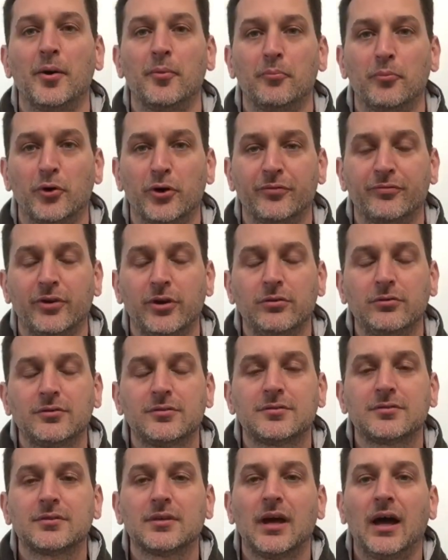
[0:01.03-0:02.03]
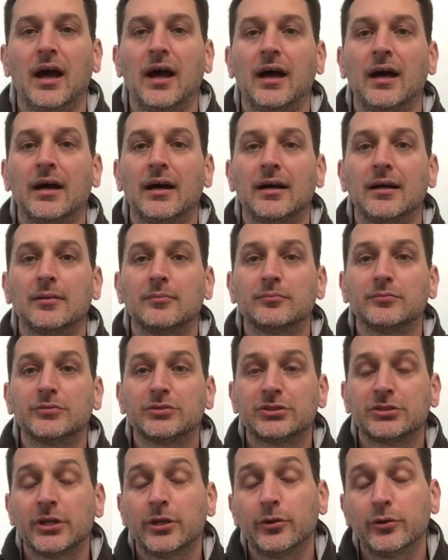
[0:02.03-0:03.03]
Morning folks.
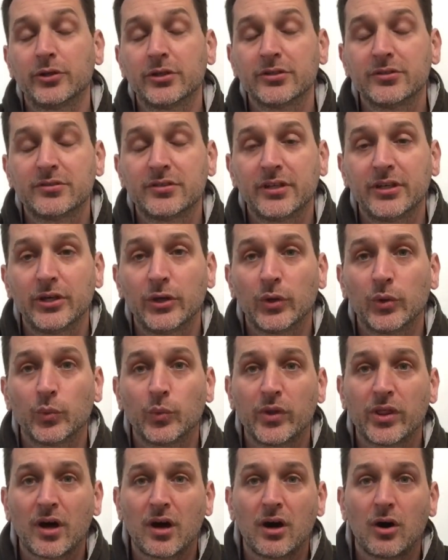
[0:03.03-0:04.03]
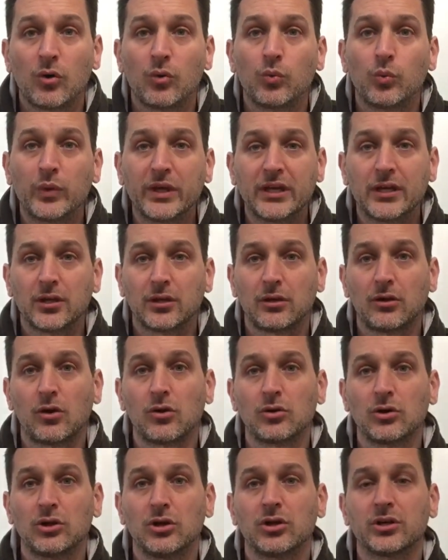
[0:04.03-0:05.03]
So continuing with our
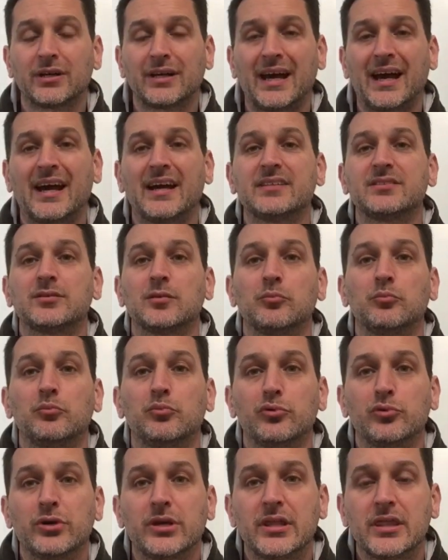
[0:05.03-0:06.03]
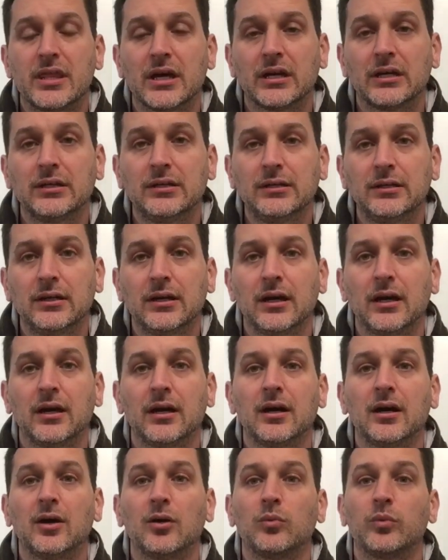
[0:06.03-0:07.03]
week-long look at breathing,
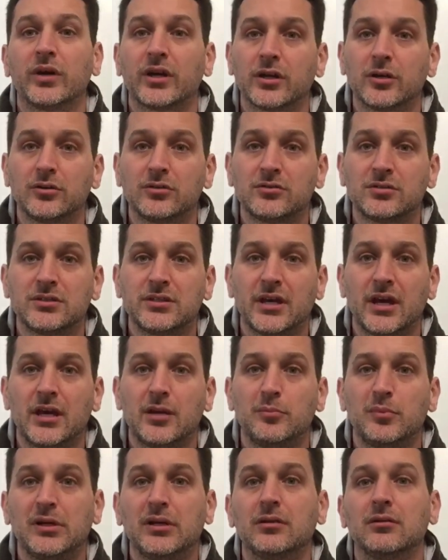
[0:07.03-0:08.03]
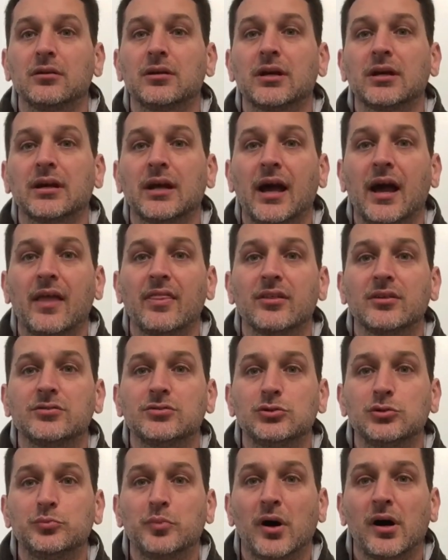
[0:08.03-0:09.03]
we're going to today be looking at the
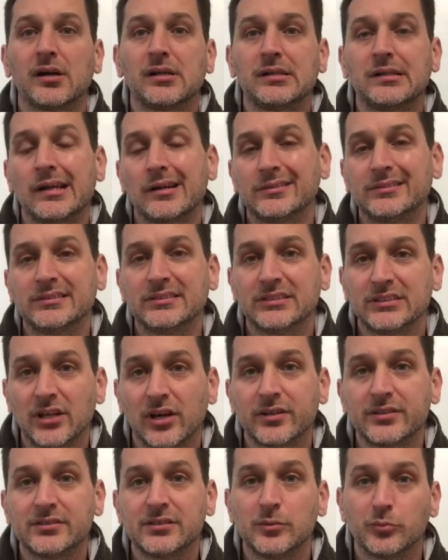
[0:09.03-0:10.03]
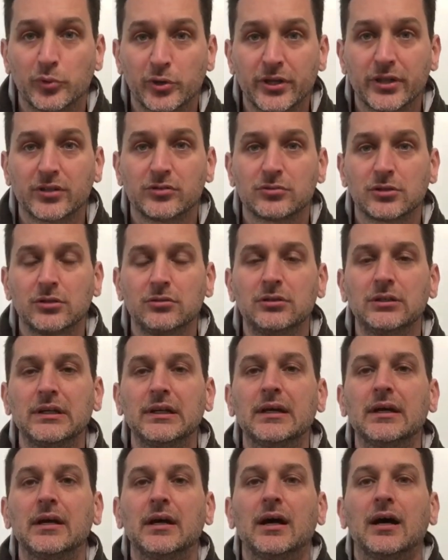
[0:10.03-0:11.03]
supine 90-90 breathing drill.
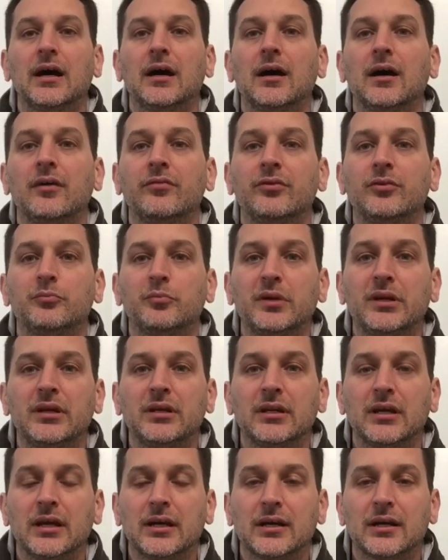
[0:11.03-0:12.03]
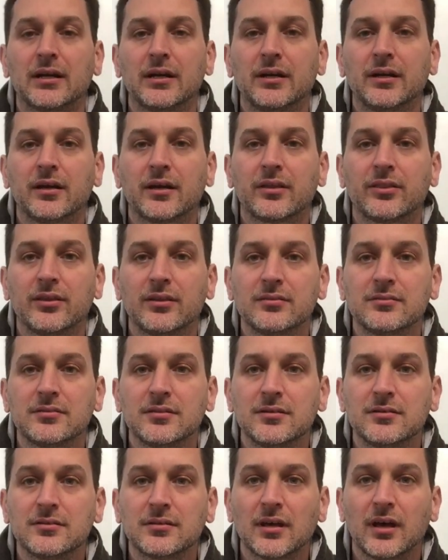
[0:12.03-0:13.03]
If you've been in clinic, this
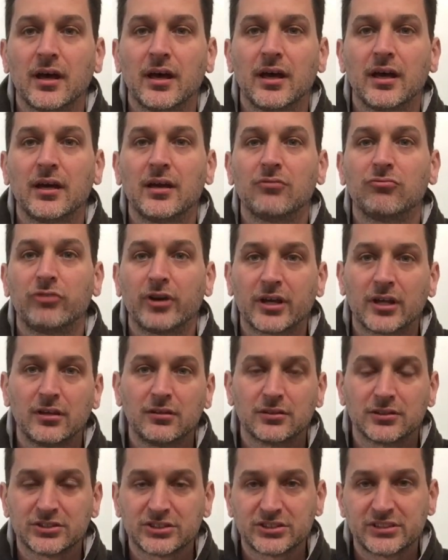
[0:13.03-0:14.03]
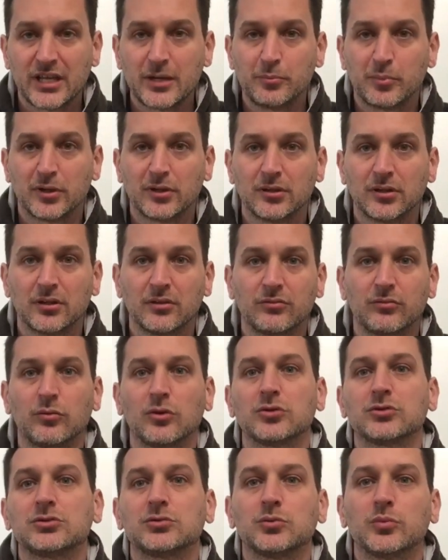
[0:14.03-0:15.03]
is a staple of
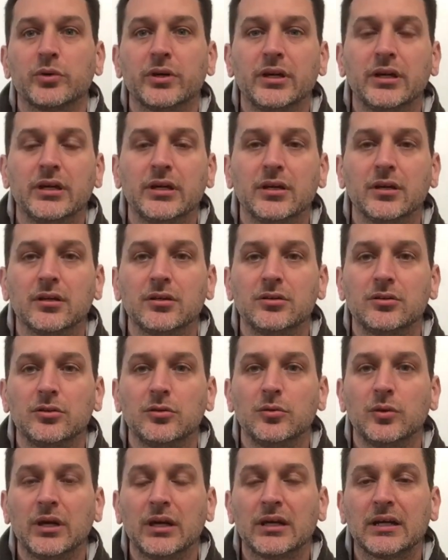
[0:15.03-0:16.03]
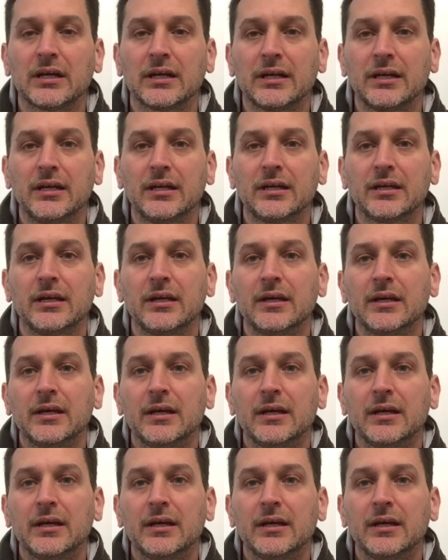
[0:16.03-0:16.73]
what we do in clinic.